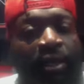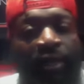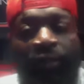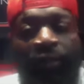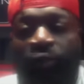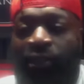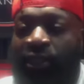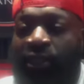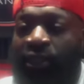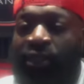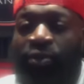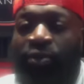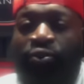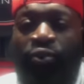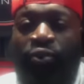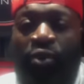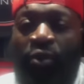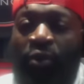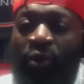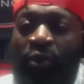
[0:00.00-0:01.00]
We still
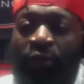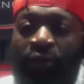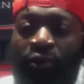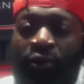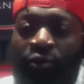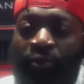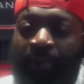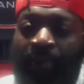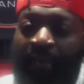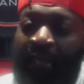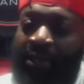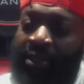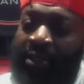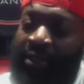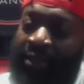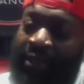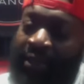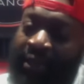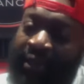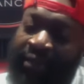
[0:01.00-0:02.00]
doing what we do best.
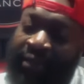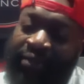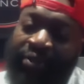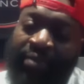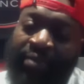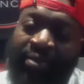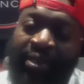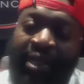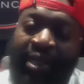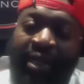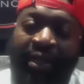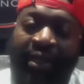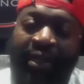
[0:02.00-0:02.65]
You know what I'm saying?